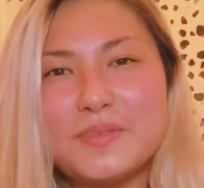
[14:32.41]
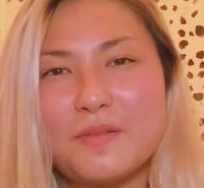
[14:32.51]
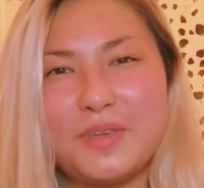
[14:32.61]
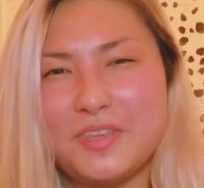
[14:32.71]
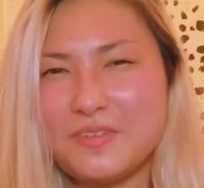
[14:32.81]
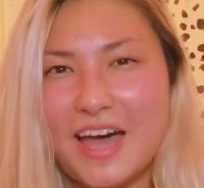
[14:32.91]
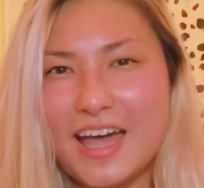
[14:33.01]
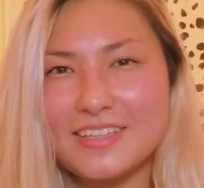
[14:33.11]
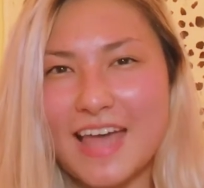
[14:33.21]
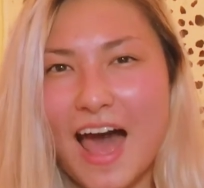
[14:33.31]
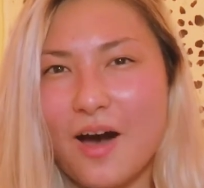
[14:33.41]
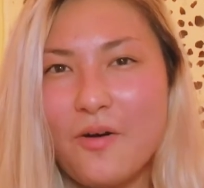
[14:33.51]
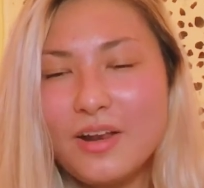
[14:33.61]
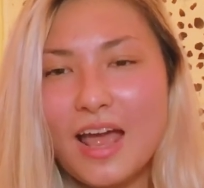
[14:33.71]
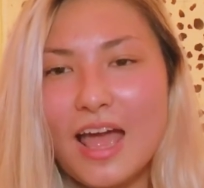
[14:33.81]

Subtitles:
some of you guys out.